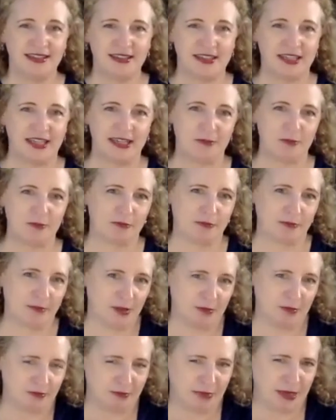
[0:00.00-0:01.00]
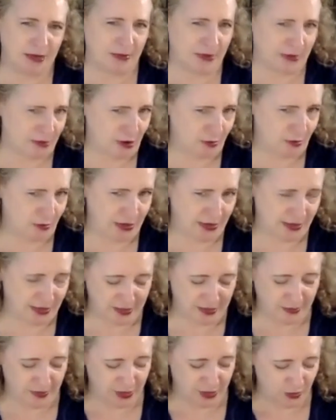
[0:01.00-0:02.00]
it might not be nice
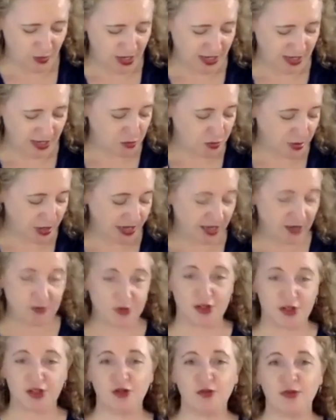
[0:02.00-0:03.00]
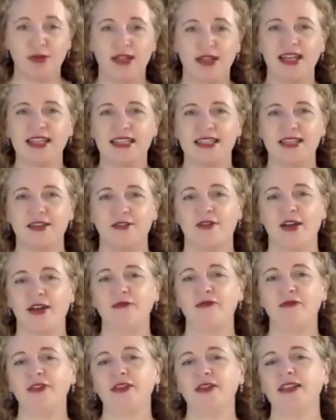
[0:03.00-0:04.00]
to be sweaty in, but it would sure be nice if I'm
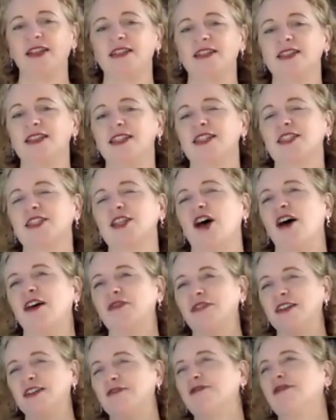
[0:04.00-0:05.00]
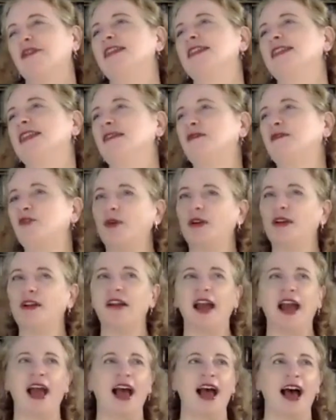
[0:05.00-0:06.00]
feeling soft and fuzzy everywhere.
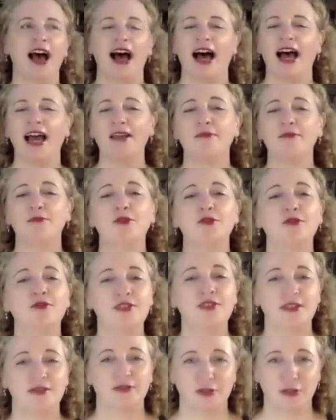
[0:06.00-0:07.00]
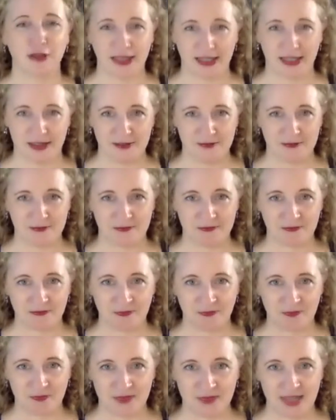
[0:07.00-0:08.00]
I move differently
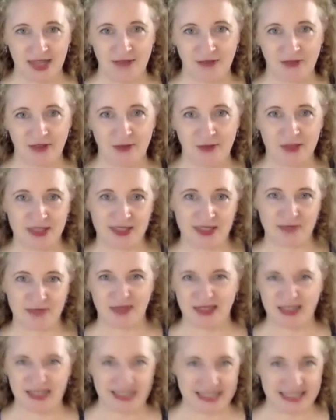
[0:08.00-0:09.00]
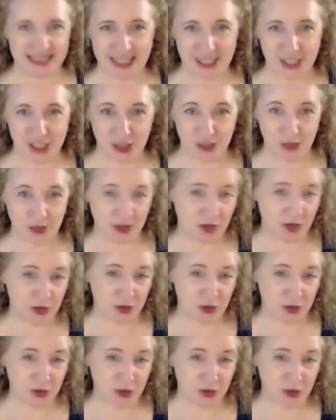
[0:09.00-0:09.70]
than if I'm in something that's itchy. We all